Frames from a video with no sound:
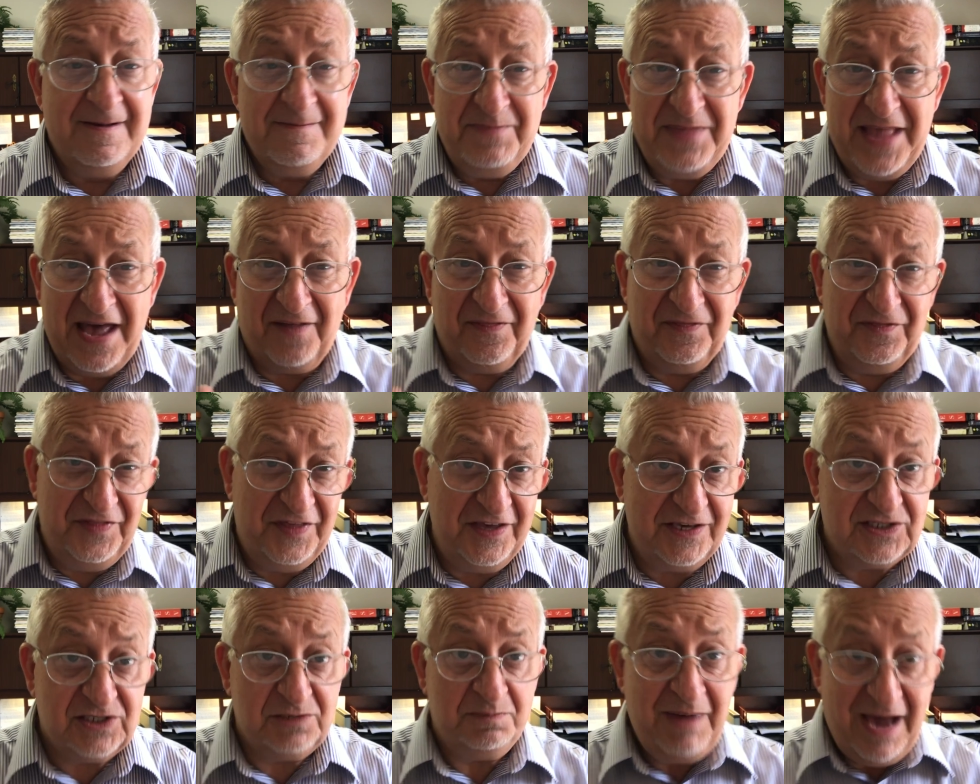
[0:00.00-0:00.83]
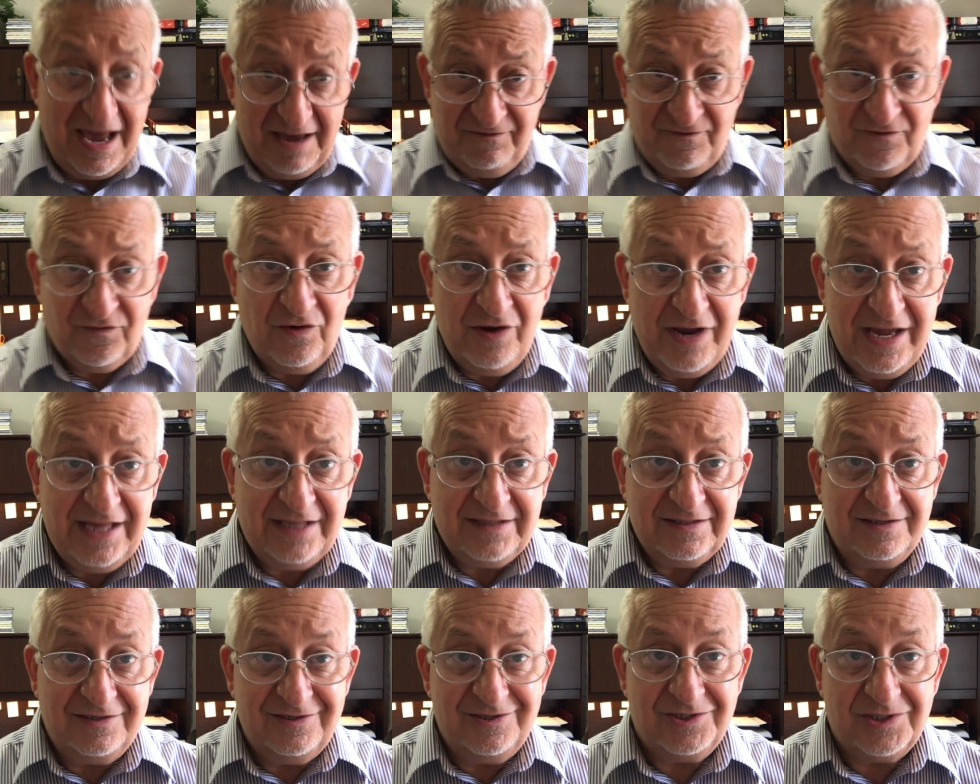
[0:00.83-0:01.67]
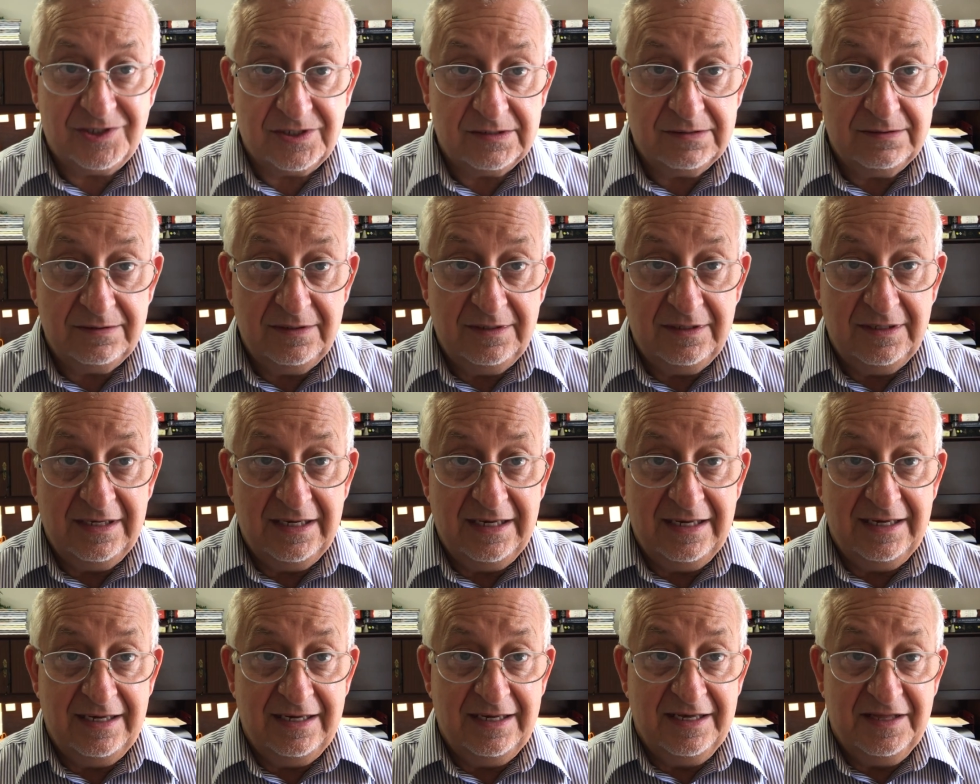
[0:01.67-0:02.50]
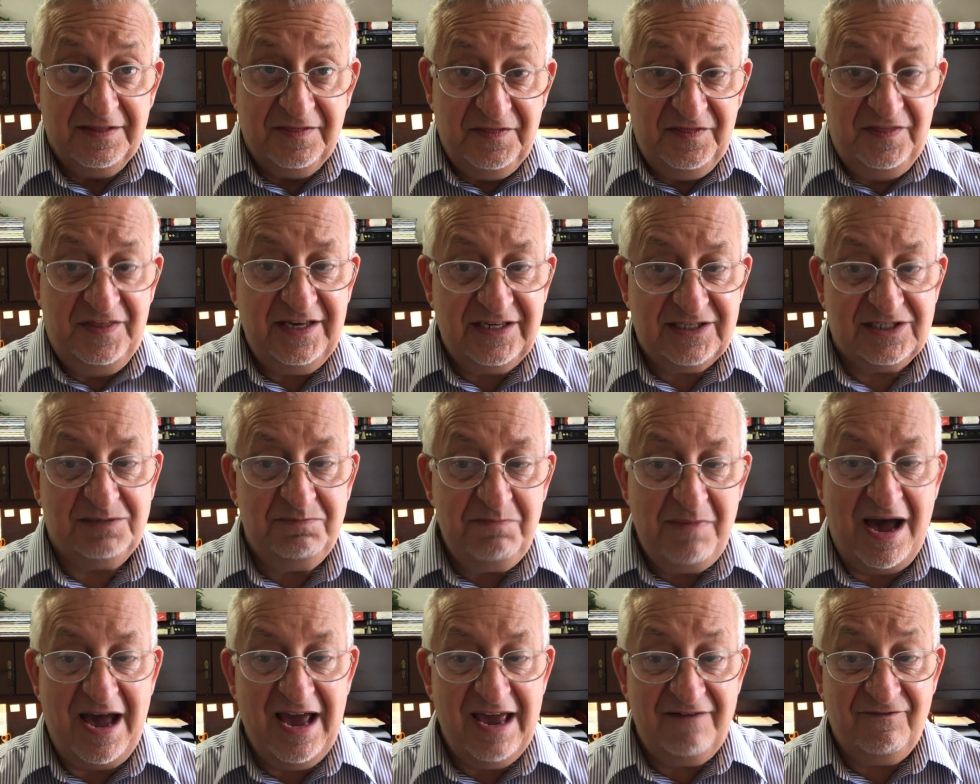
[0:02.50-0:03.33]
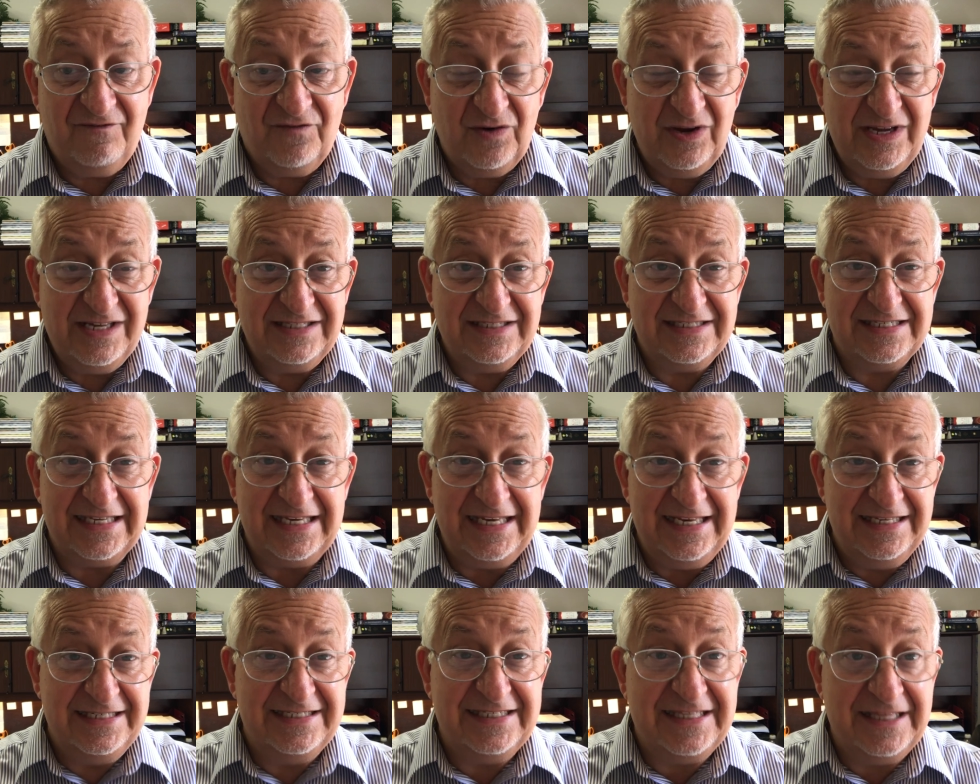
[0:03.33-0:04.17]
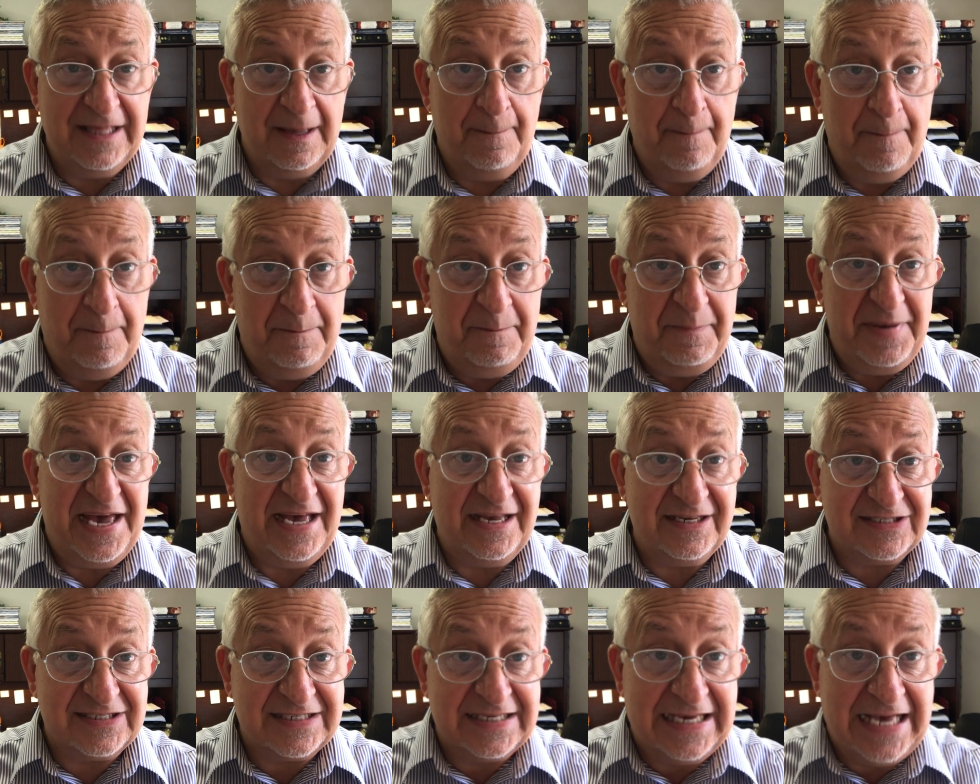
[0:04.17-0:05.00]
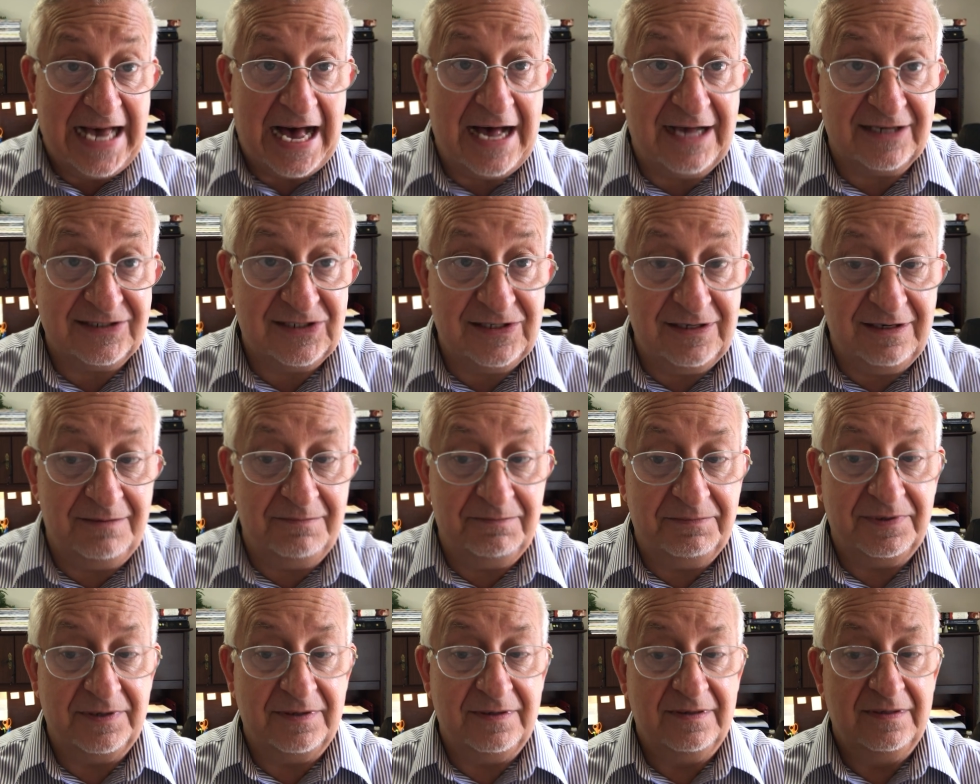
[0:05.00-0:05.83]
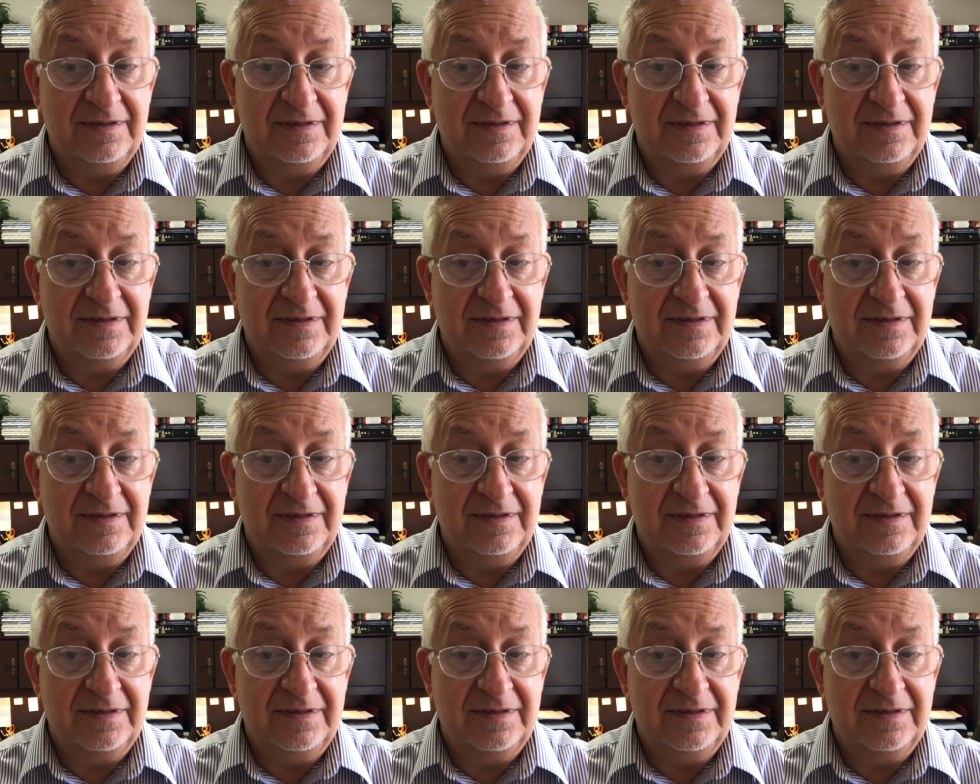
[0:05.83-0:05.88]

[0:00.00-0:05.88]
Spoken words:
Now this, my friends, is the best gossip.